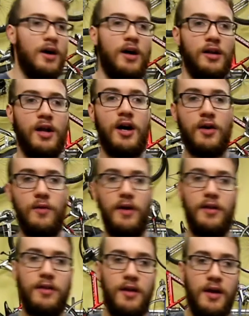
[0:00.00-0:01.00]
along
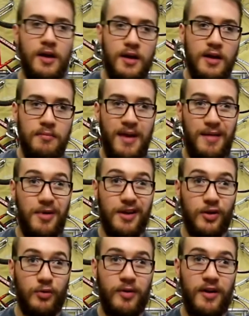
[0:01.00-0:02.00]
with maybe a
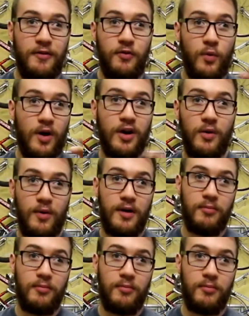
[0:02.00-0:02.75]
little bit of one-on-one